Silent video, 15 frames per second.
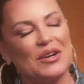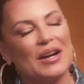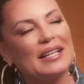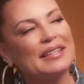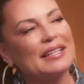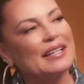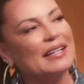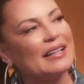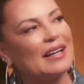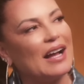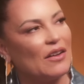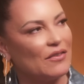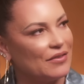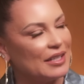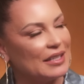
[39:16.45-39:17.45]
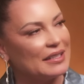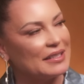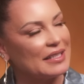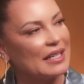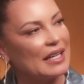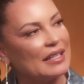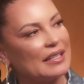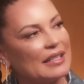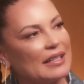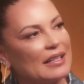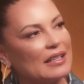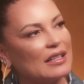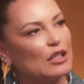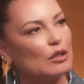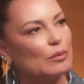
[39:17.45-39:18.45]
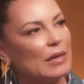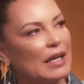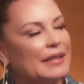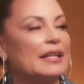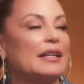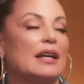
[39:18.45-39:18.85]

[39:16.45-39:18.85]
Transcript: I think confidence, and I think um, I think